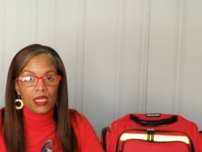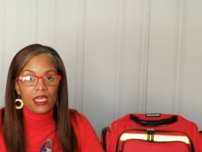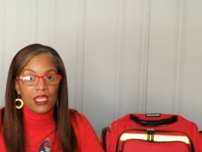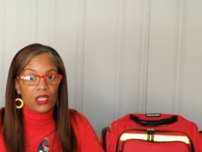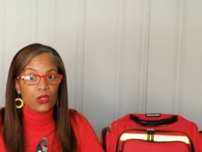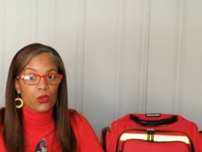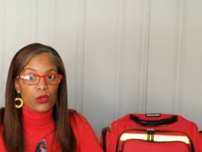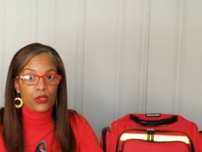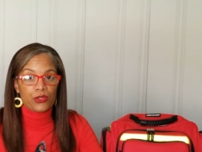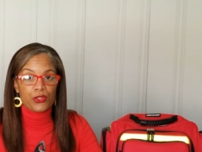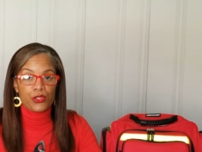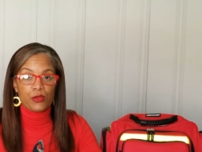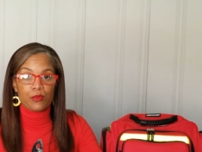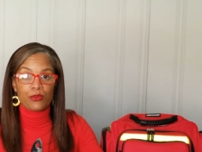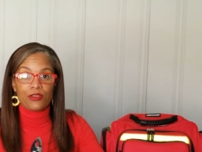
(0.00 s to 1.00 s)
in order
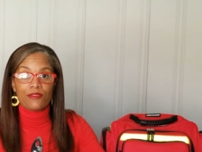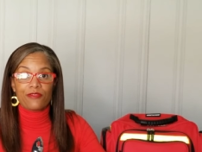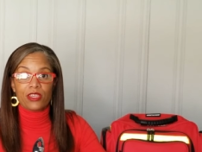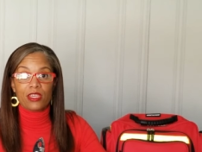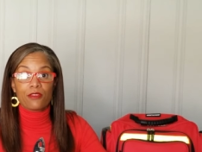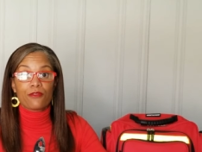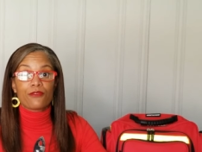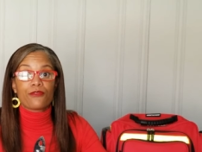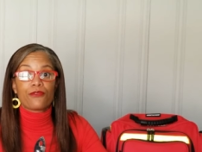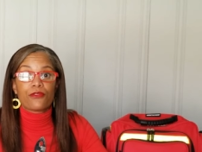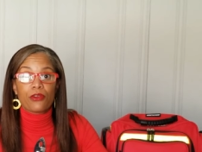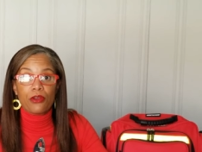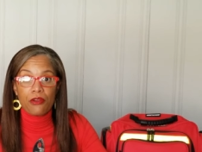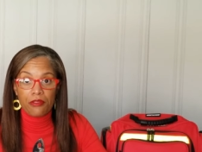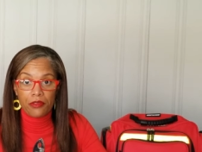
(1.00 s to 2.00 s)
to prevent
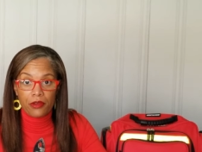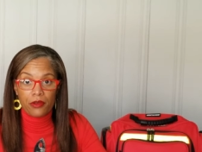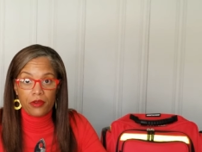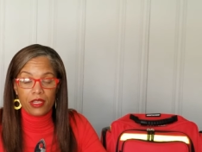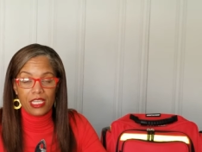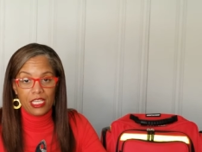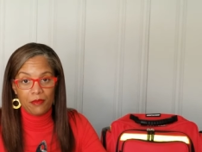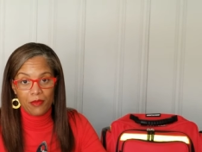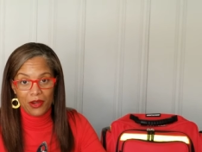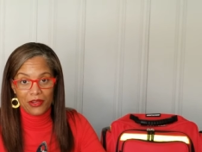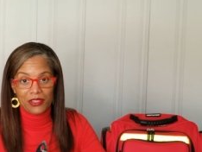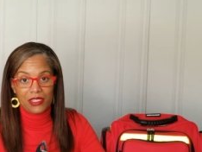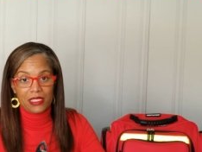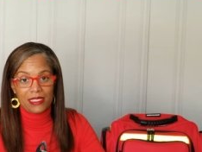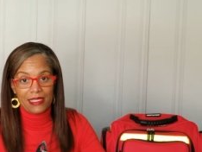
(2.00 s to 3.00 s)
further
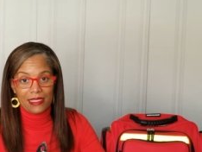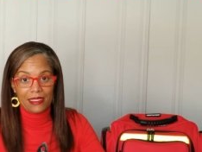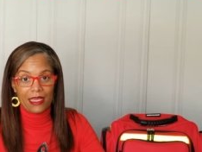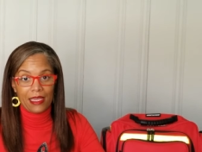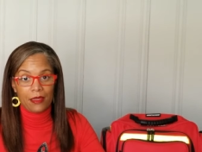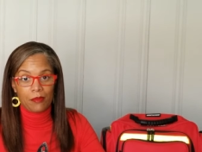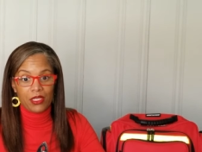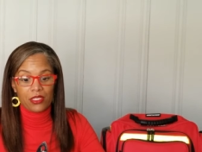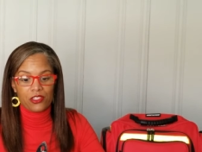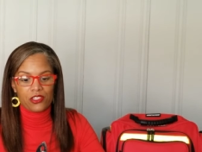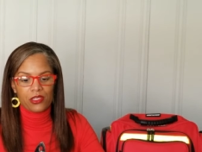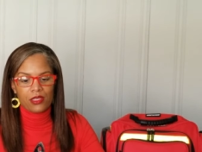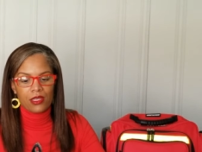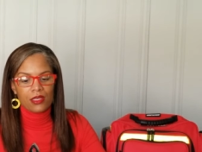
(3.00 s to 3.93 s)
emergency damage.